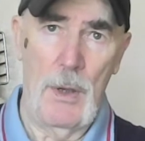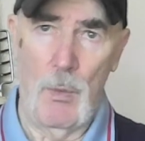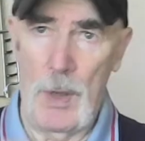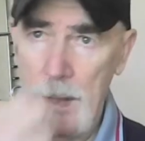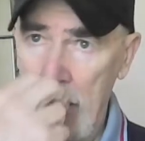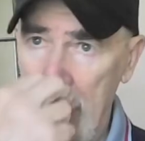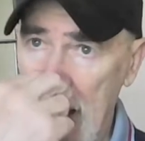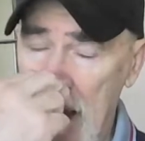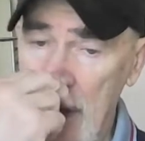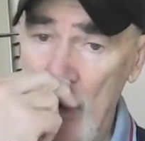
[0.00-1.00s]
were
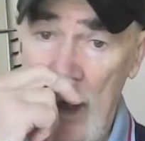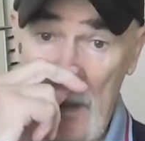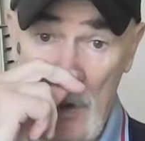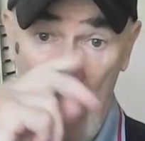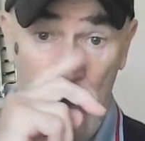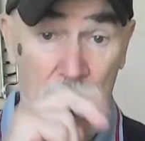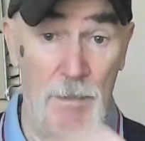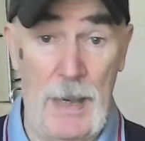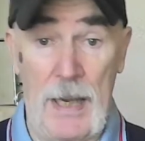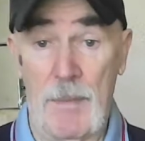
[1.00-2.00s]
the guys who hadn't come from
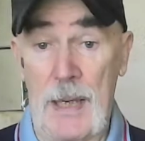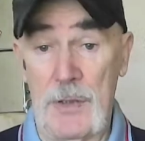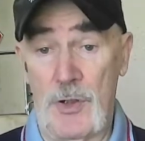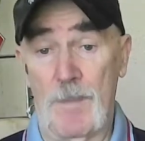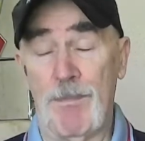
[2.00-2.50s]
Parabats.